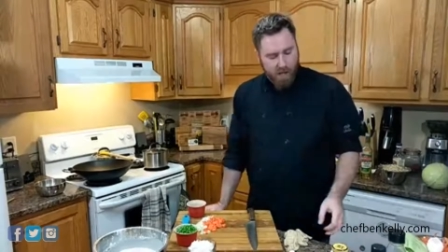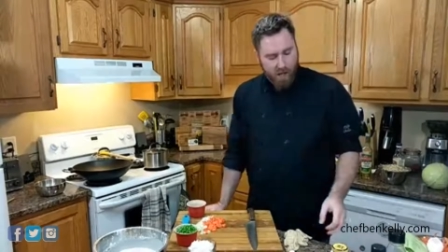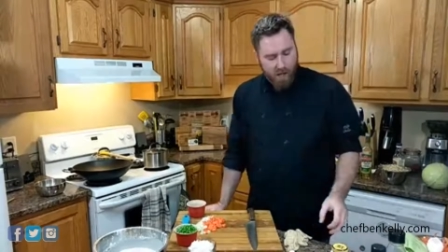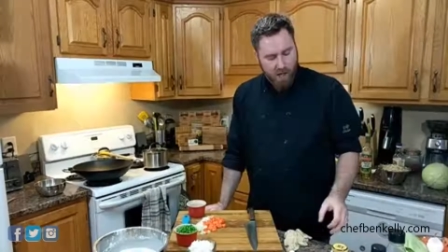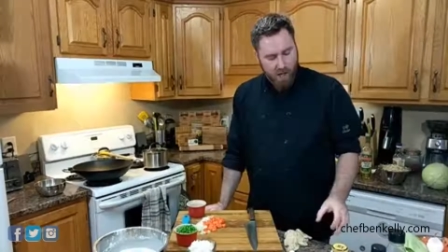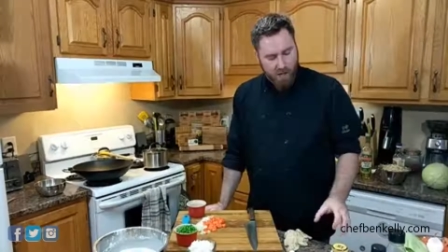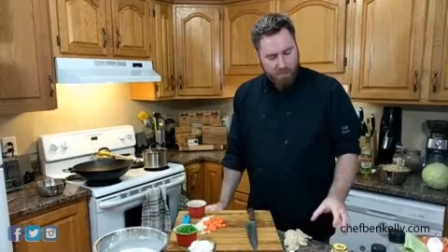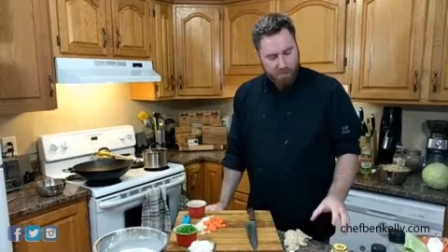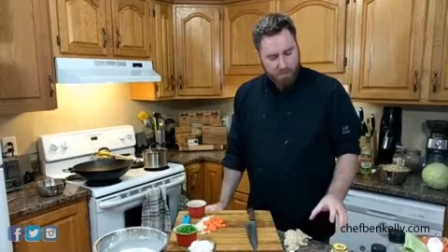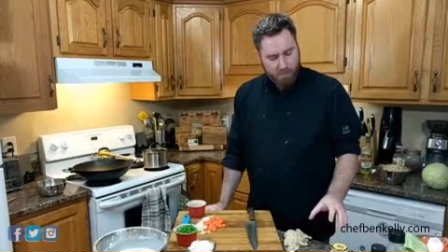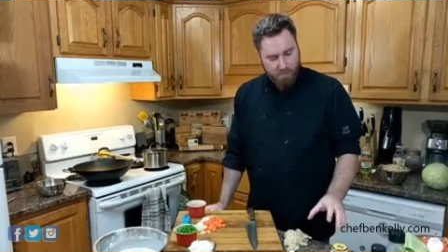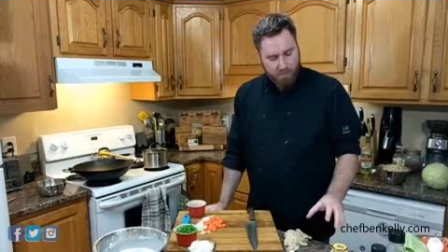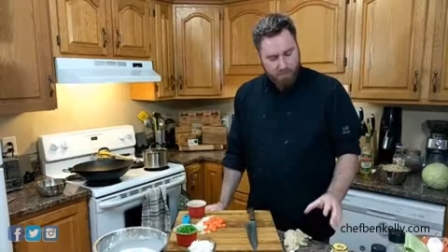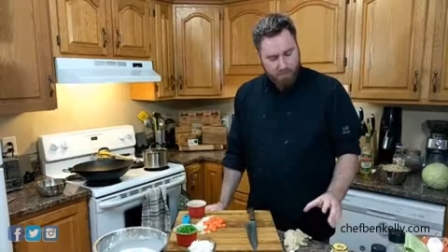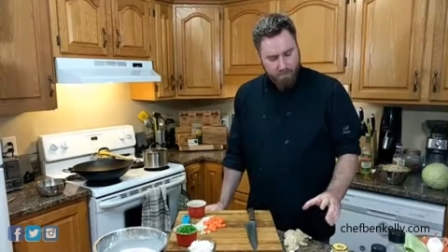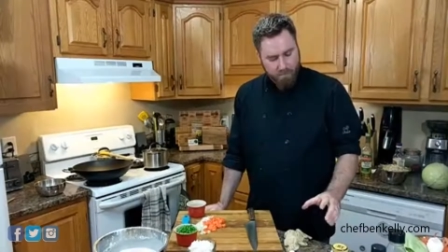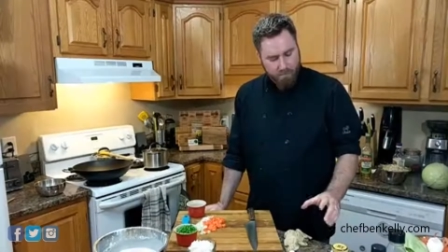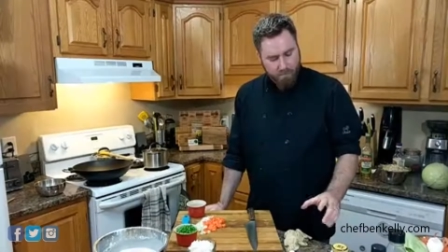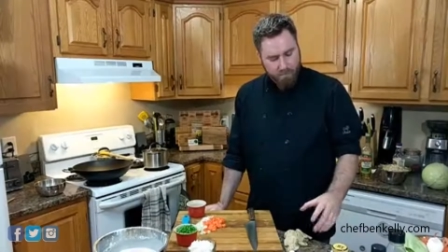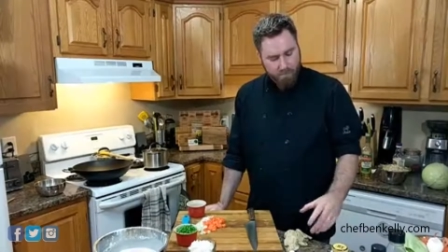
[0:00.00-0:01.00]

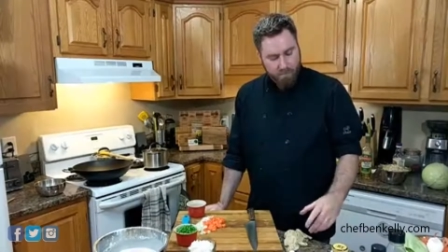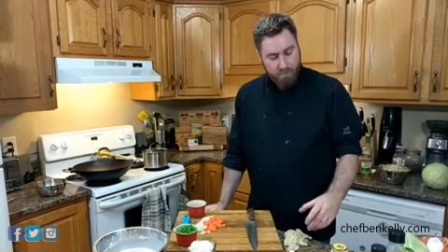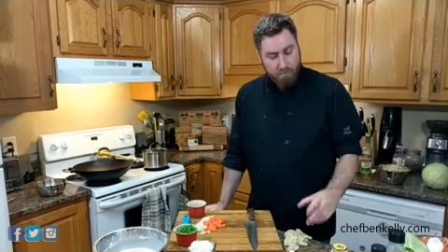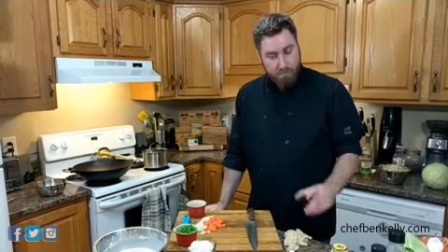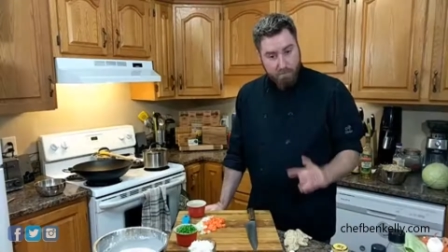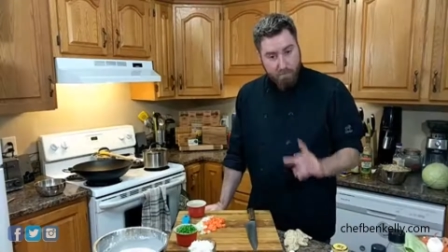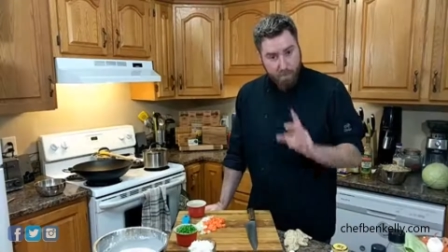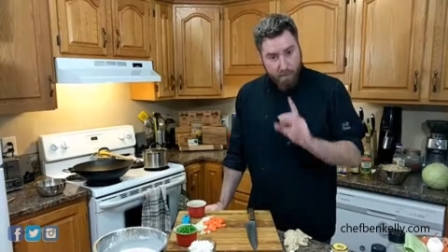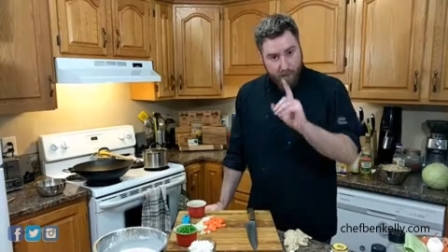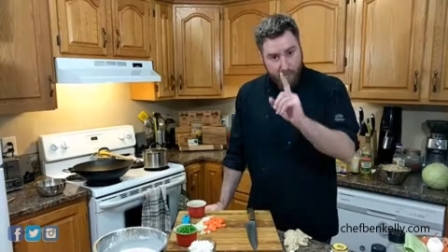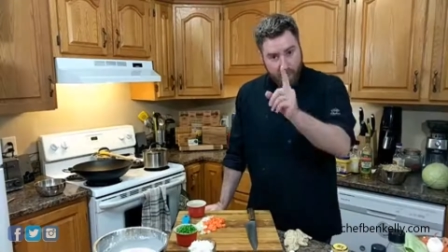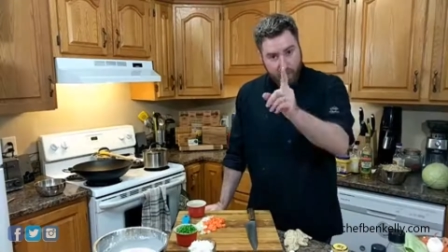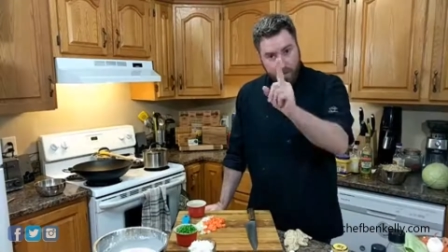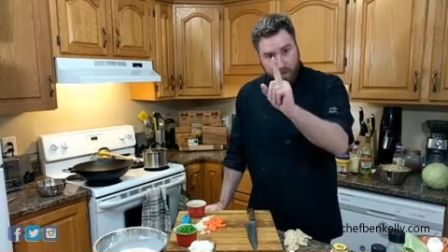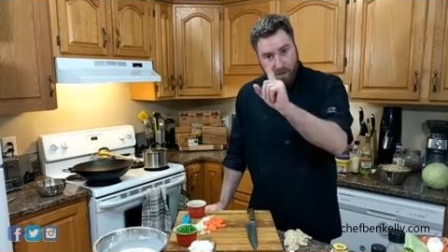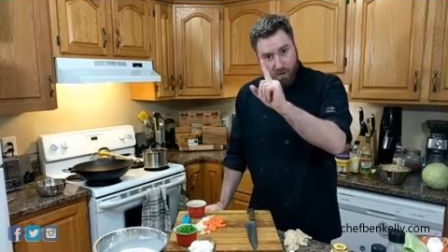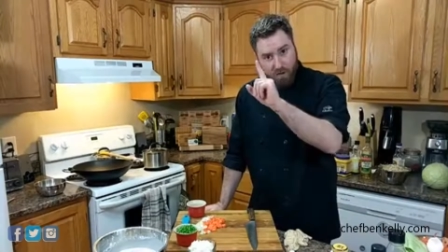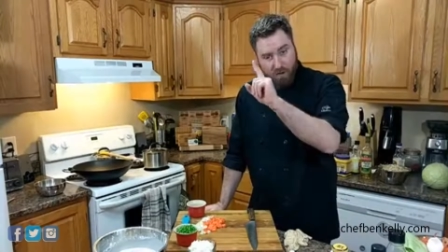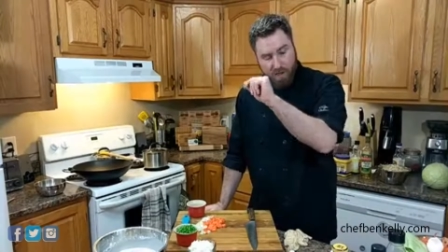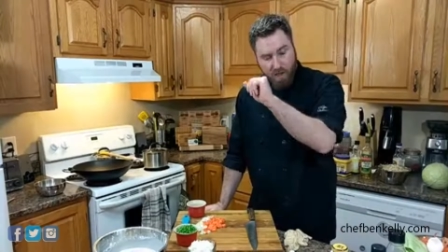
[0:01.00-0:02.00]

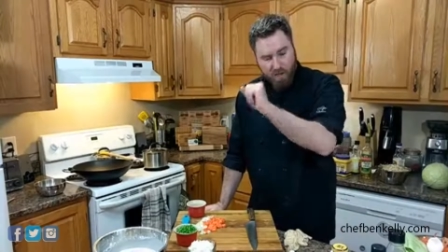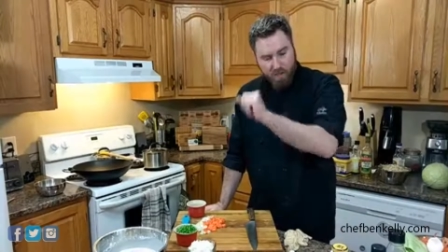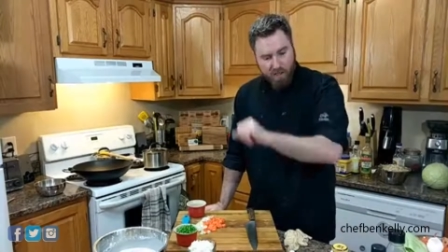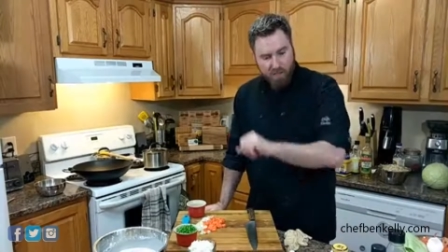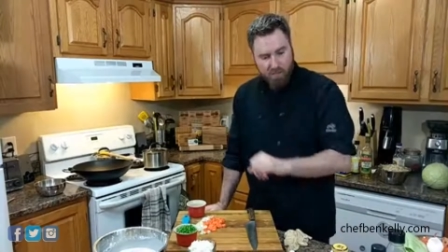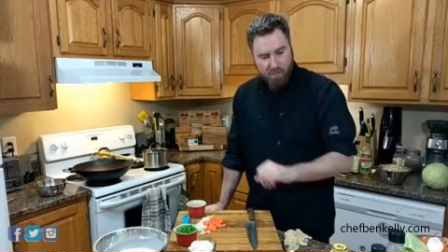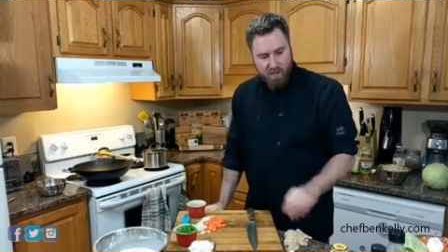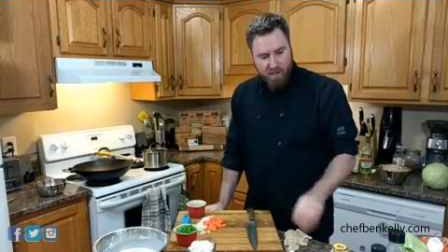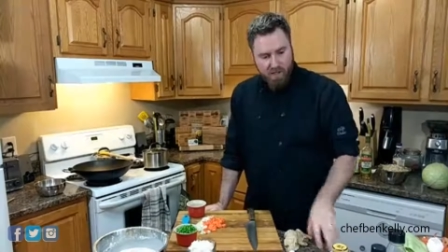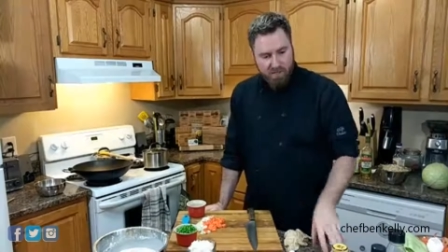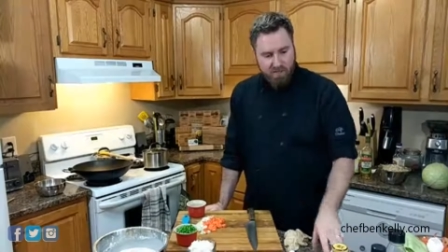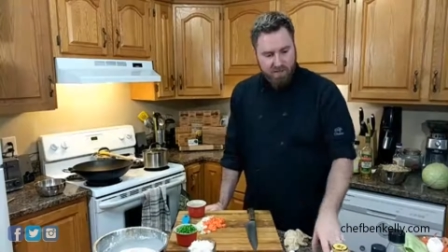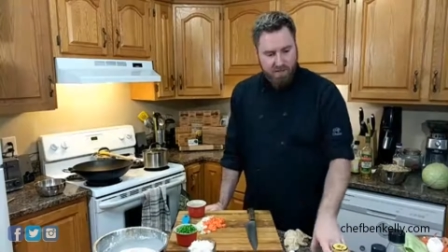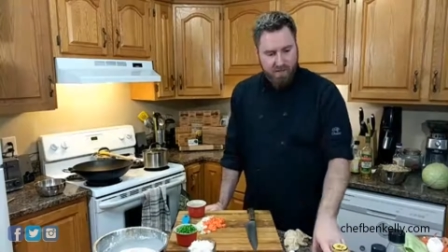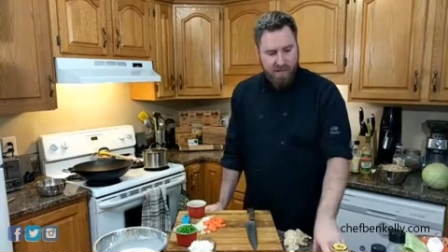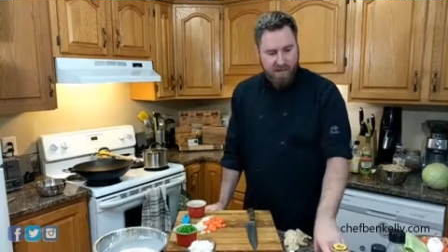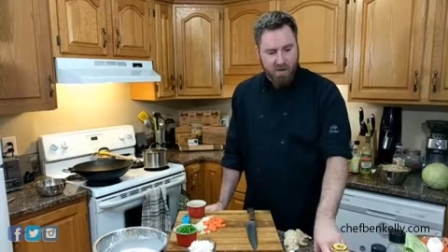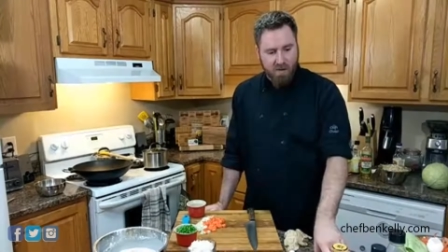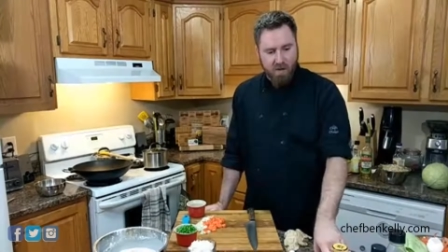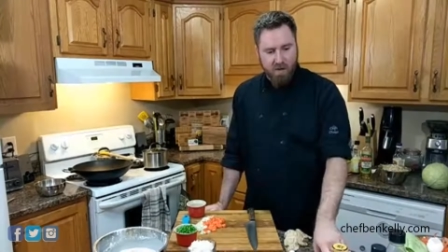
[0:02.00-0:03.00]
But you're lucky because
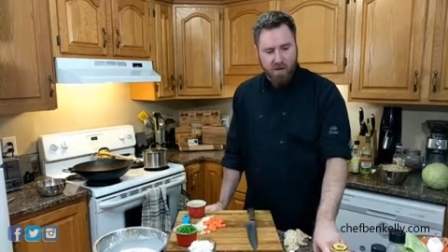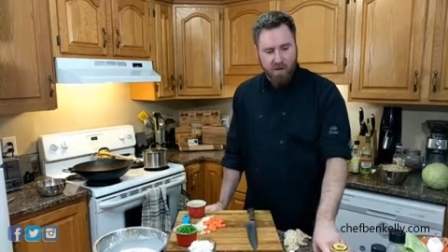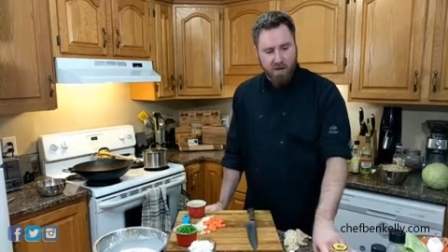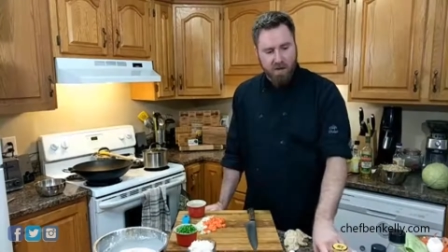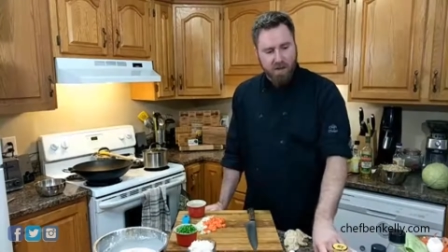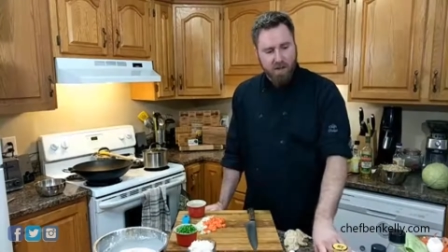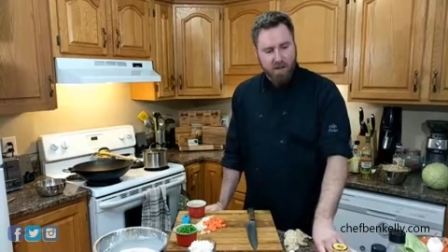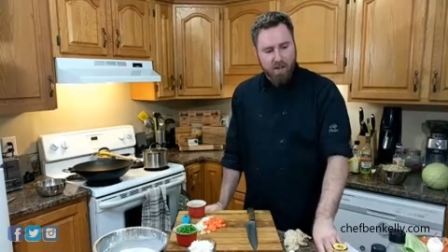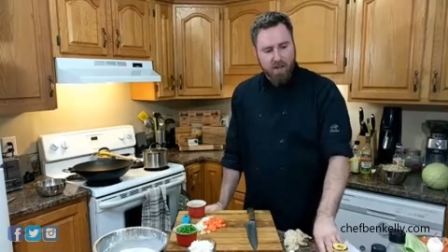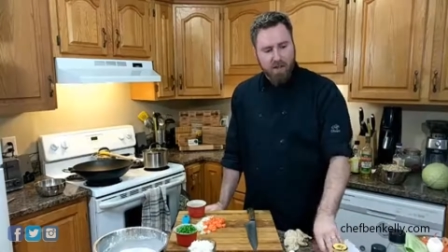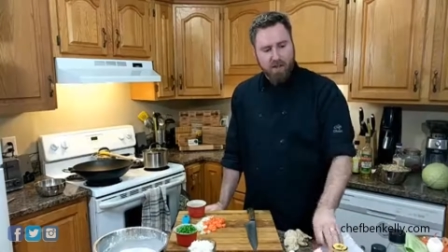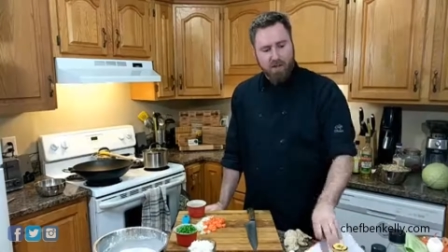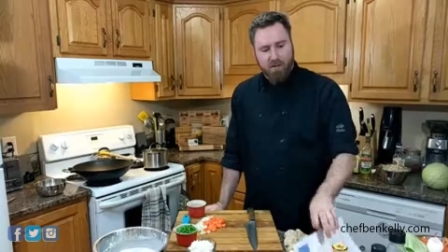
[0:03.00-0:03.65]
from now on,